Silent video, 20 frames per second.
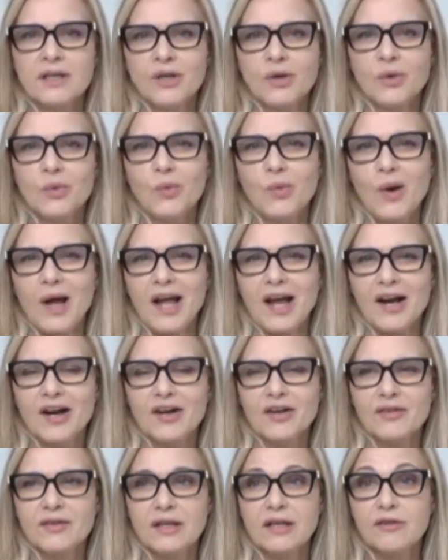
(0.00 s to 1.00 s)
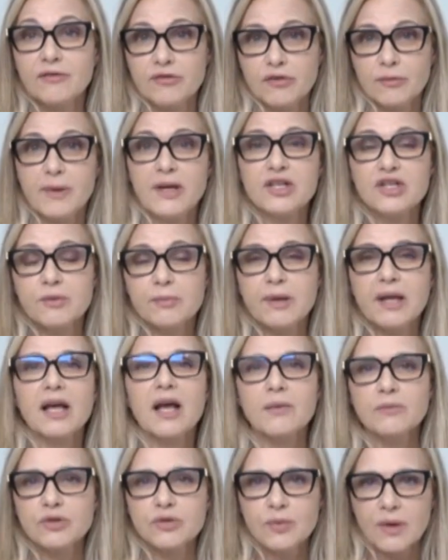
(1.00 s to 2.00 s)
where the information
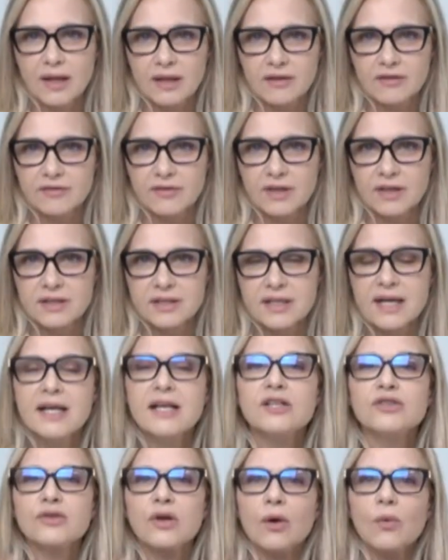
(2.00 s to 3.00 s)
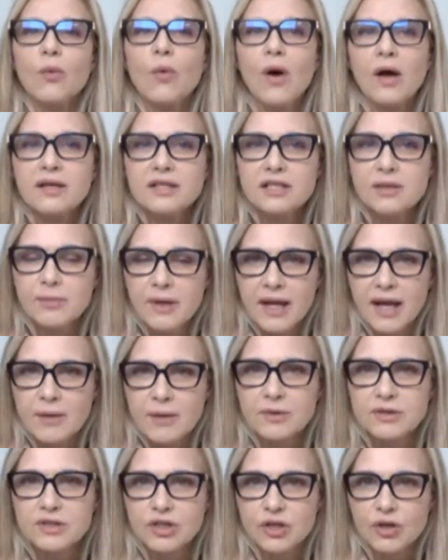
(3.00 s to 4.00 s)
becomes relevant. So I want to be
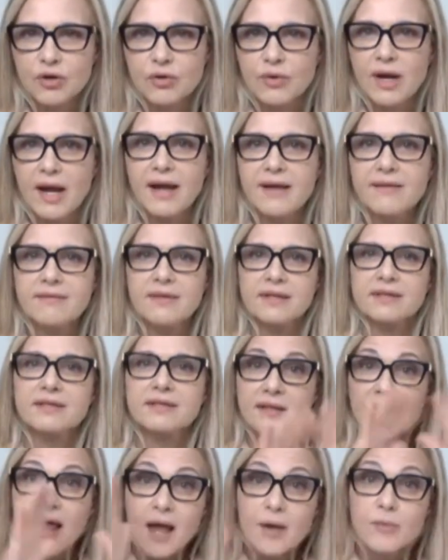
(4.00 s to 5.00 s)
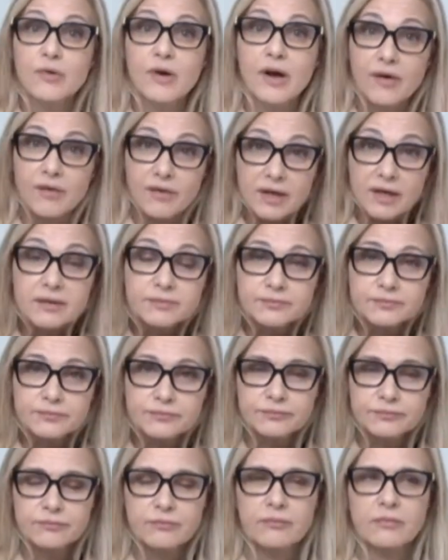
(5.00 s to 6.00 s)
able to create this library,
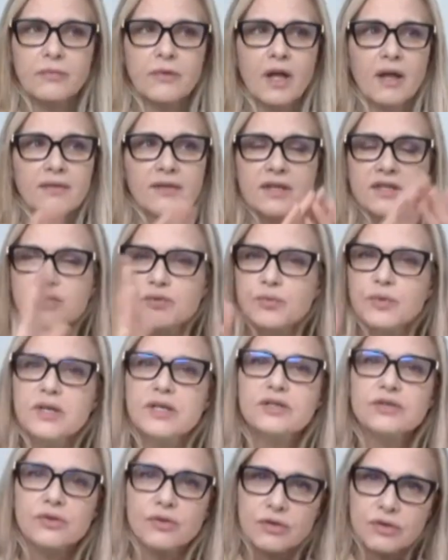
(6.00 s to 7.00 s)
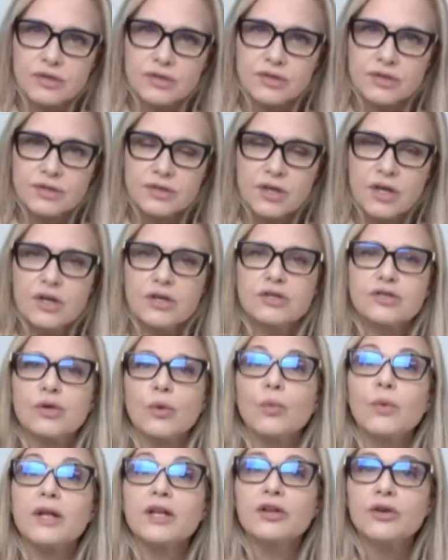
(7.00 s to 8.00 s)
this resource, so
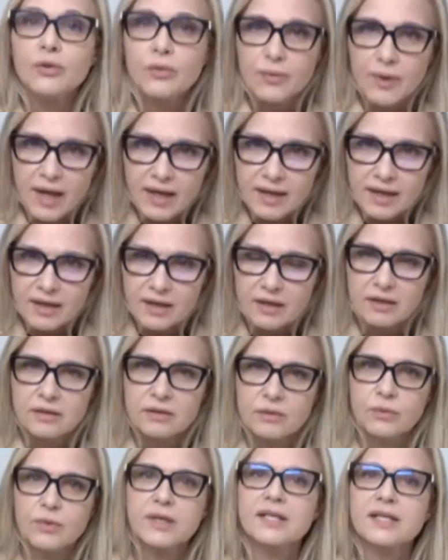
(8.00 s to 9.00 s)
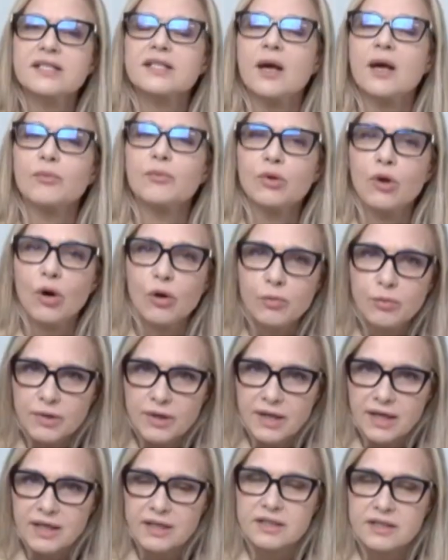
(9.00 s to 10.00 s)
when you're ready, when it's
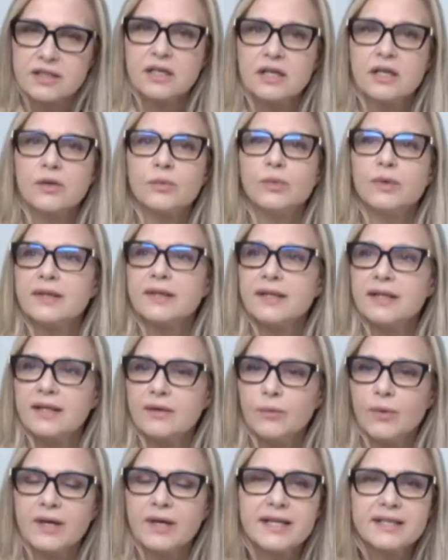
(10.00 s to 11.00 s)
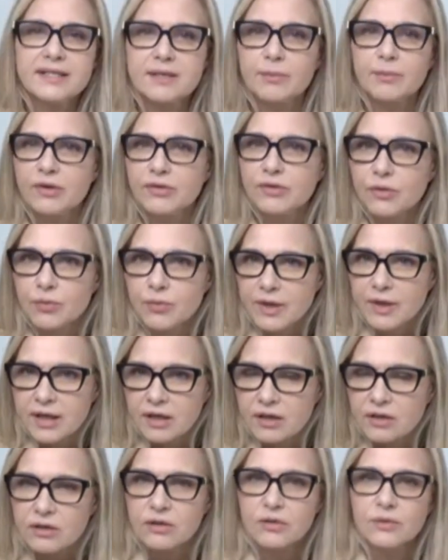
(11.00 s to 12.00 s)
appropriate, when it's about the
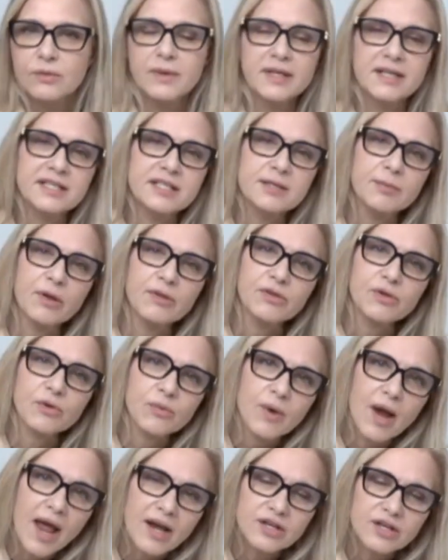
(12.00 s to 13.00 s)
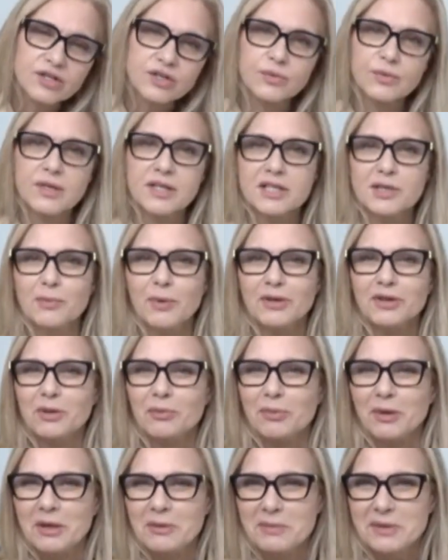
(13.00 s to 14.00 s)
wrinkle or when it's about the rash or when it's about the
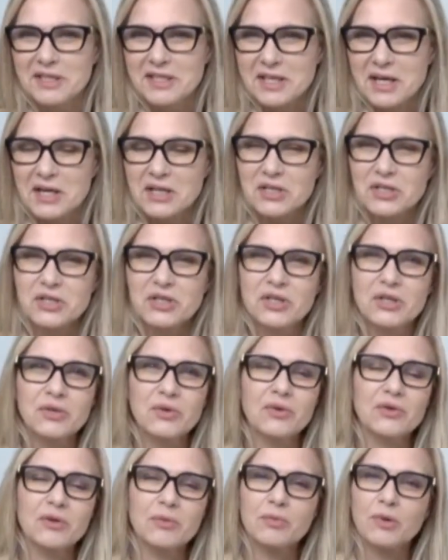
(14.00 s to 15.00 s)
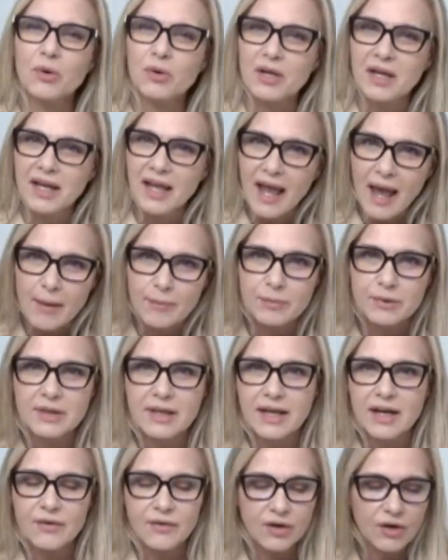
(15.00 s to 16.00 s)
pigmentation or the broken
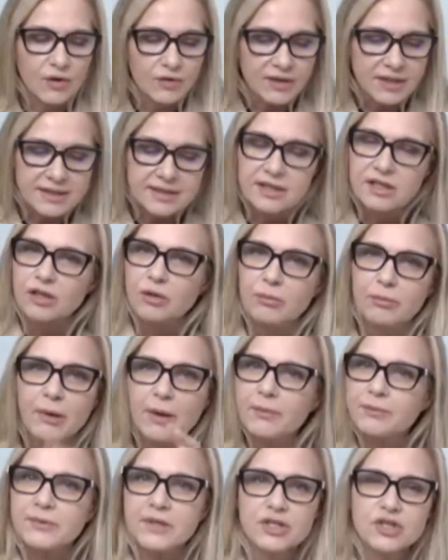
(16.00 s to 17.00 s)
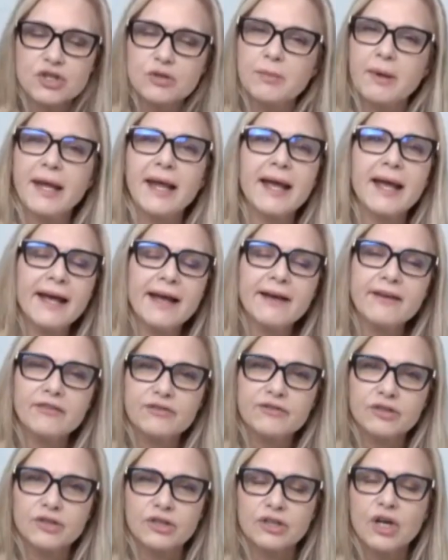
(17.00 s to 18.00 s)
capillary or this little bump that you may have
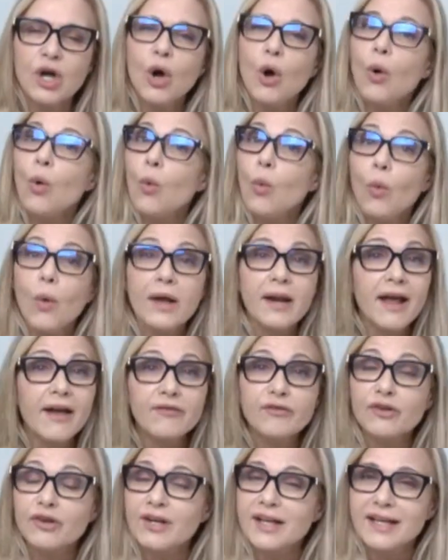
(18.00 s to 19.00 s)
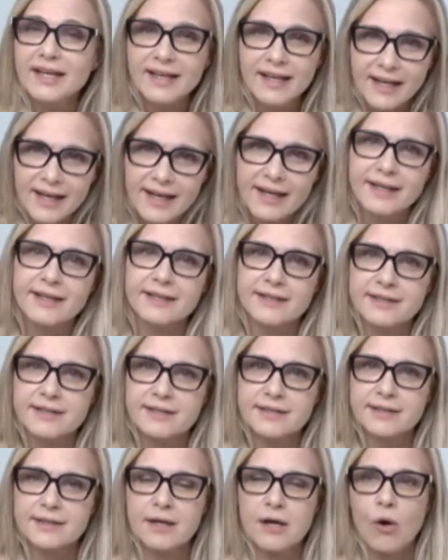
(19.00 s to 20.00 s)
or whatever it
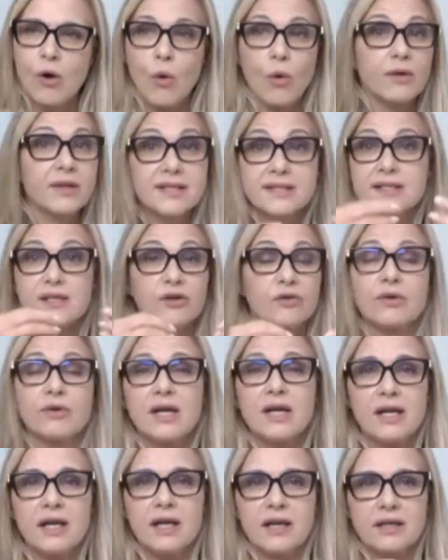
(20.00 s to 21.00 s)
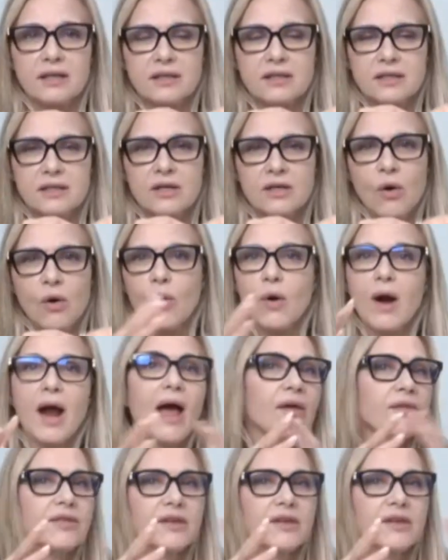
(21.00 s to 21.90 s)
is, or this ingredient or how